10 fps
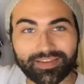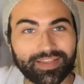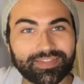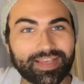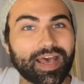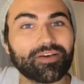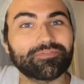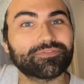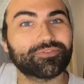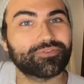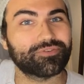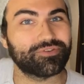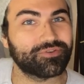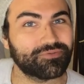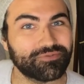It's
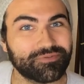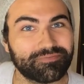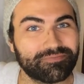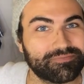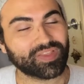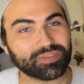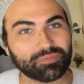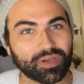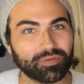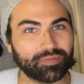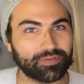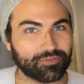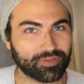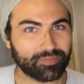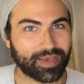afternoon. That's probably
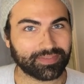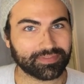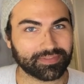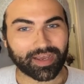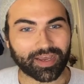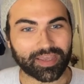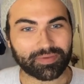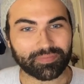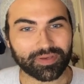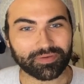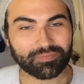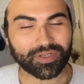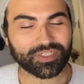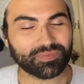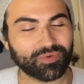for the best. I'm
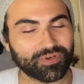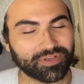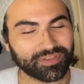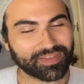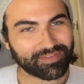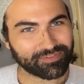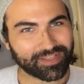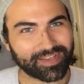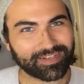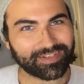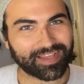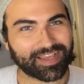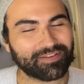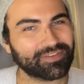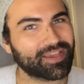much more level-headed. I
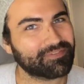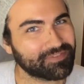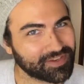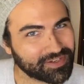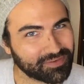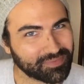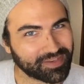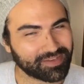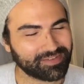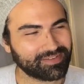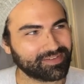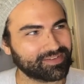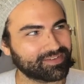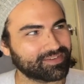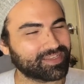have caffeine in me.
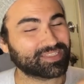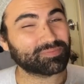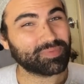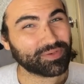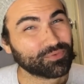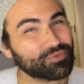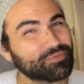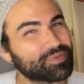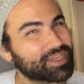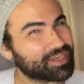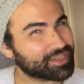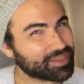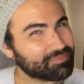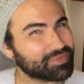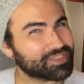It's been ruminating
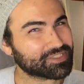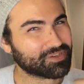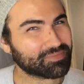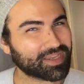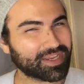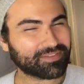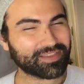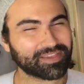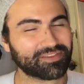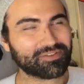in me, so I'm kind of like...